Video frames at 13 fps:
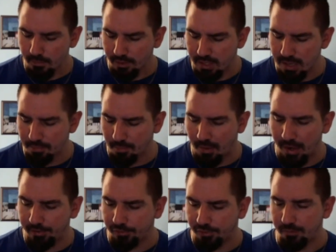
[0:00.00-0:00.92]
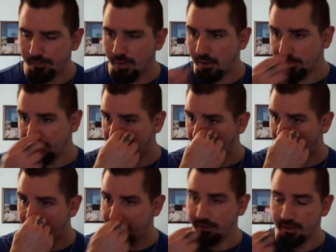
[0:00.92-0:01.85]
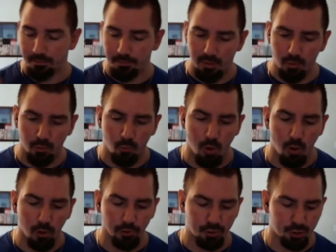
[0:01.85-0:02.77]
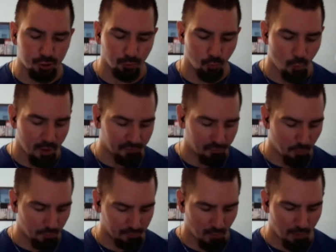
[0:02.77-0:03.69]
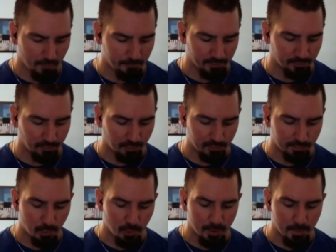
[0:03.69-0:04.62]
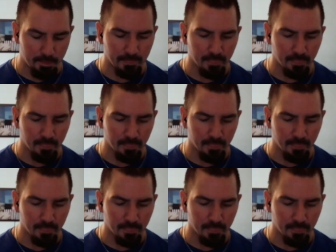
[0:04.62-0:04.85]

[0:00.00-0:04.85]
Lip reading: Keep in mind, Steve Young is running the Bill Walsh West Coast offense at this point.